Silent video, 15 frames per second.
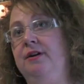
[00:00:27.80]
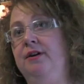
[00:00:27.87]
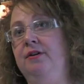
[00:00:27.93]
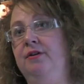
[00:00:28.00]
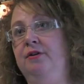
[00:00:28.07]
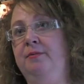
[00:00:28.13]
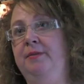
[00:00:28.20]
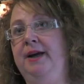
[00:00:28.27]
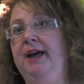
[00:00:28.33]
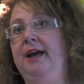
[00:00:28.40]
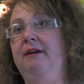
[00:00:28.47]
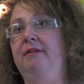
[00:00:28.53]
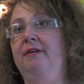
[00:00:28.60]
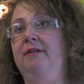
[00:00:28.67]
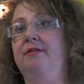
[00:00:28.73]
can come
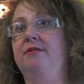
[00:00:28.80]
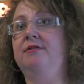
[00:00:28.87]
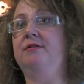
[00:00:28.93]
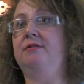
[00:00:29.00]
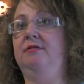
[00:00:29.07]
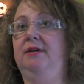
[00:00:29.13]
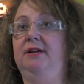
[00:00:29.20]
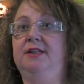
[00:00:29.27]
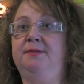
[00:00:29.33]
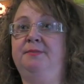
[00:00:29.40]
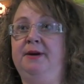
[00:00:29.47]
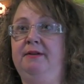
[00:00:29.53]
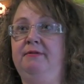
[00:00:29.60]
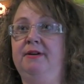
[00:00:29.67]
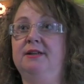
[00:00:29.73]
here and
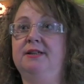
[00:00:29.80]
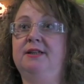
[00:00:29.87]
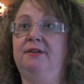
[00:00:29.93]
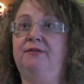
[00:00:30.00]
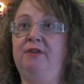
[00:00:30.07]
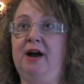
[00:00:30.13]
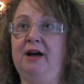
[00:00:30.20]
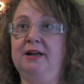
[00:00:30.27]
experience different